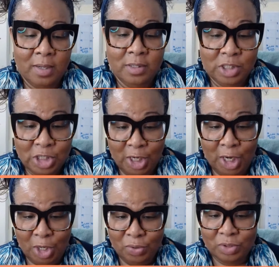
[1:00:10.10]

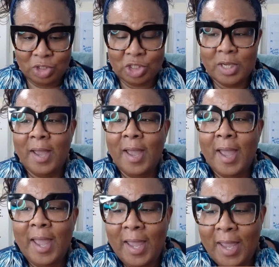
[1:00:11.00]
Deloatch,
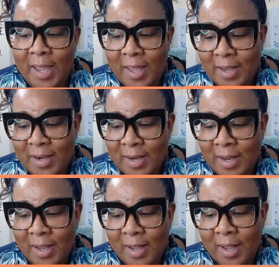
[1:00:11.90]
and
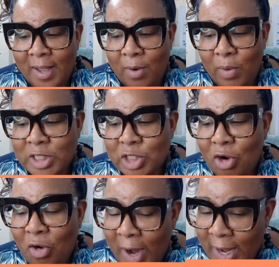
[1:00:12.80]
what's
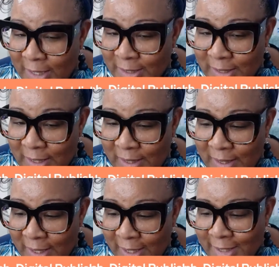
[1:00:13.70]
crazy,
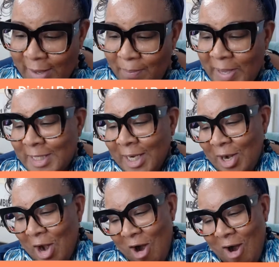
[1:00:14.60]
Miss
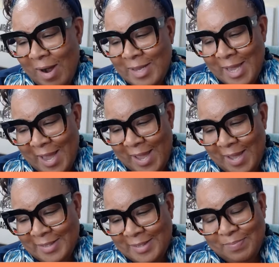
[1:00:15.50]
Lennar,
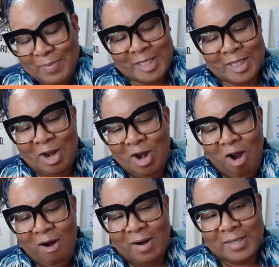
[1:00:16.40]
yes, Miss
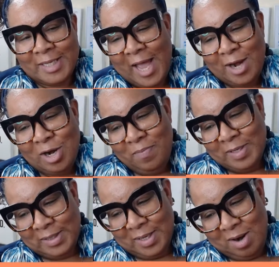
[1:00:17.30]
Lennar. See, I know
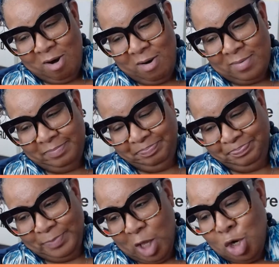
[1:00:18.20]
Miss Lennar,
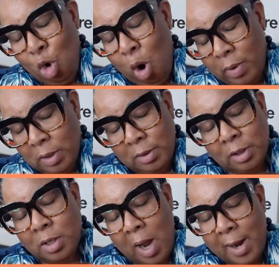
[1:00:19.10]
Lenora,
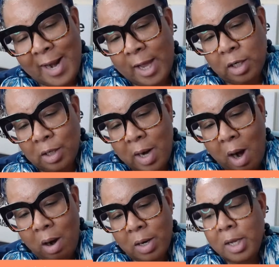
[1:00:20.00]
not
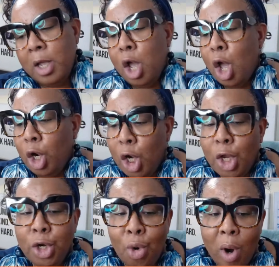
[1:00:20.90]
Lennar,
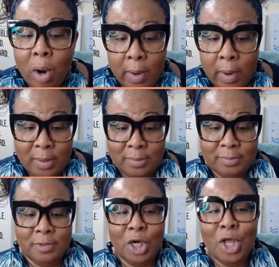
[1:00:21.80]
Lenora,
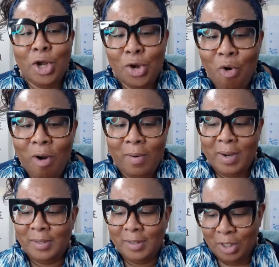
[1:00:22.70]

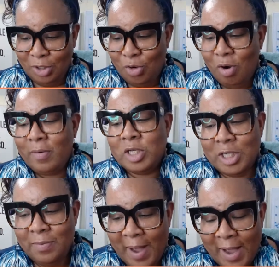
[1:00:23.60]
Lenora. She
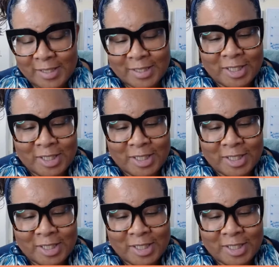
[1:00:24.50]
buys